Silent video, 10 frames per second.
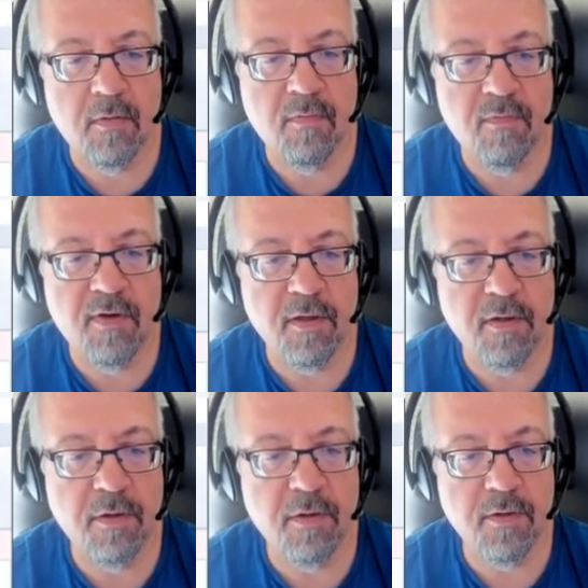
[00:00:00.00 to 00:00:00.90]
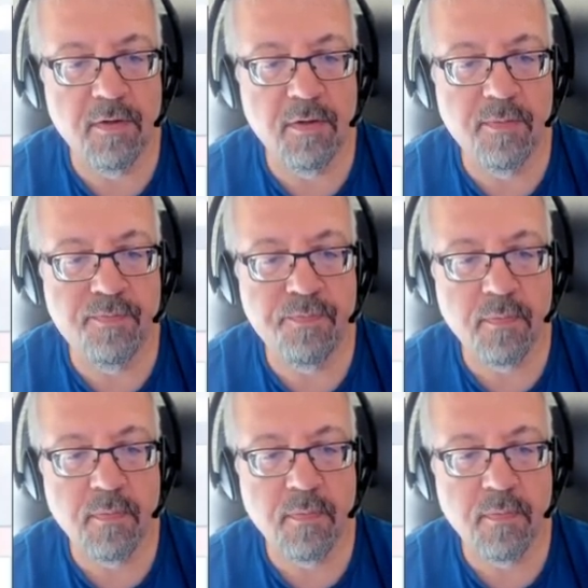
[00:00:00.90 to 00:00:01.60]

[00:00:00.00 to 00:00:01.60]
vendors,